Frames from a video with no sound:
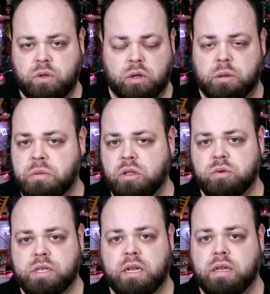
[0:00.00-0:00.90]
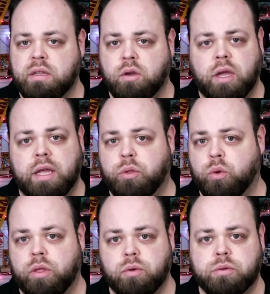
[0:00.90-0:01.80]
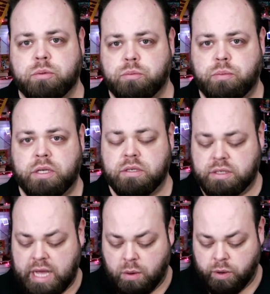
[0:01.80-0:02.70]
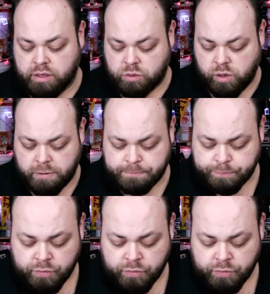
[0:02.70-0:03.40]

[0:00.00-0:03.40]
on the menu setting and you can get through those pieces that way as well.